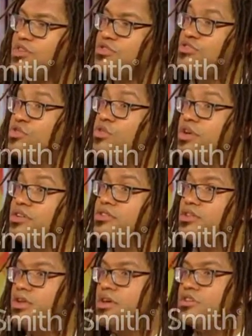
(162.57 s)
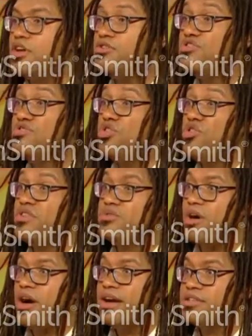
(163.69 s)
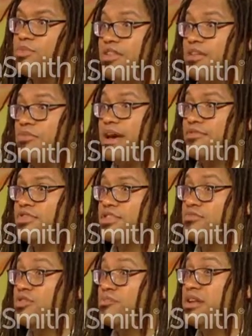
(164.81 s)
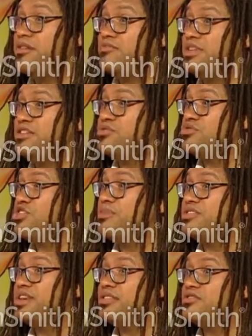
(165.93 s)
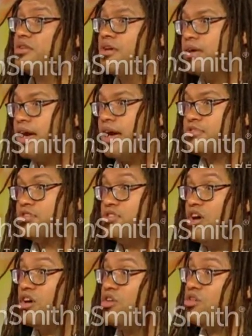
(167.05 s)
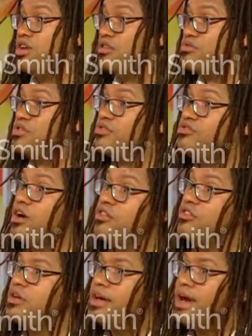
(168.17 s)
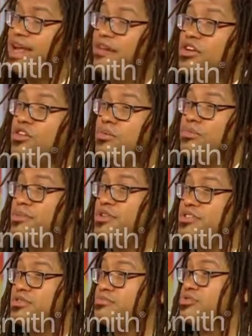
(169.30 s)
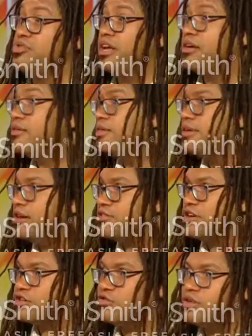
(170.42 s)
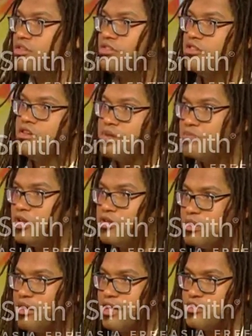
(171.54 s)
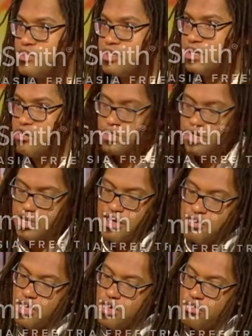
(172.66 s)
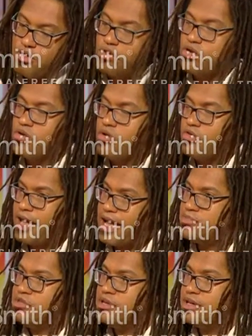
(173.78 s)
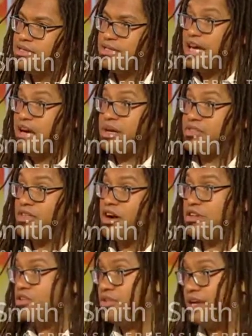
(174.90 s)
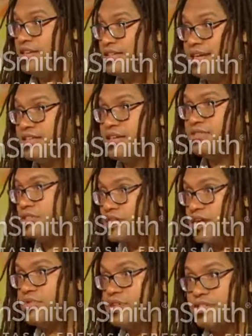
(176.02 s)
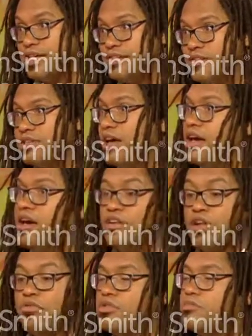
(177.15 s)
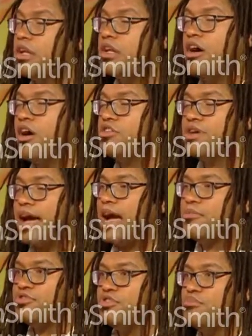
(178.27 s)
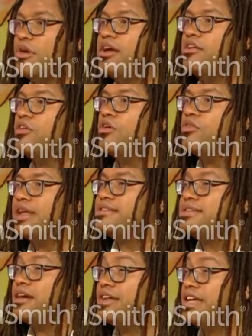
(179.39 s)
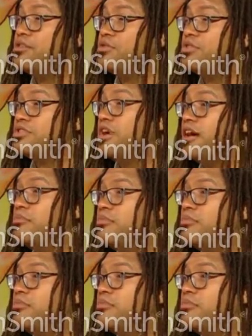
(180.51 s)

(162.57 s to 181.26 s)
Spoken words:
storage. So storage-wise, well, I think we have to do a bit of digital common sense. Yeah, so start looking through your phone and having a look, and maybe doing some pruning, as I call it. So do a bit of housework yourselves. So look at all the apps, see how big they are. You can do that in your settings, in your general settings. Some of the larger apps you might not necessarily need all the time.